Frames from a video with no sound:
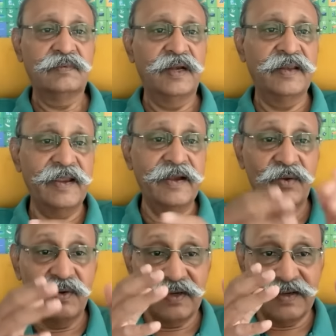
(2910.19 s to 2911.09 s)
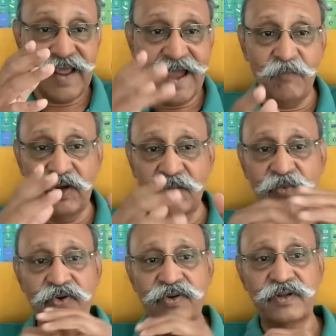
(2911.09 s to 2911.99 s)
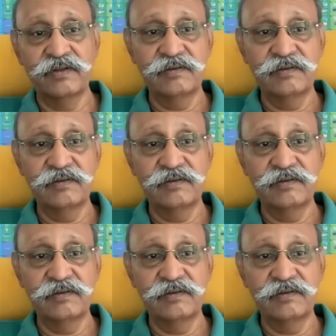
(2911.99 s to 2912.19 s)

and they can do damn all about it.